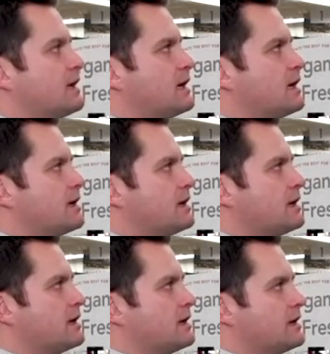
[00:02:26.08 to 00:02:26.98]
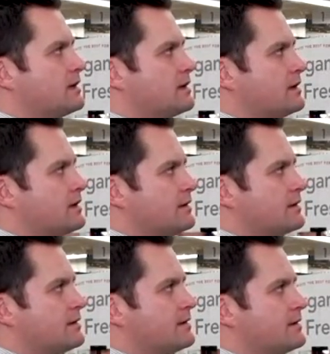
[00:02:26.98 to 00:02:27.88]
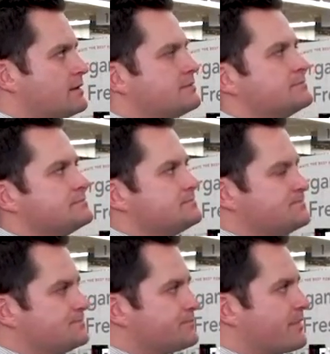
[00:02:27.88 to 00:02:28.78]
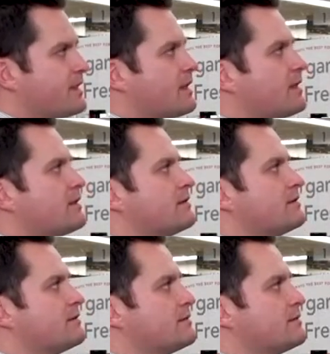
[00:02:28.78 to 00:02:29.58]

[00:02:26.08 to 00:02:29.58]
(silent)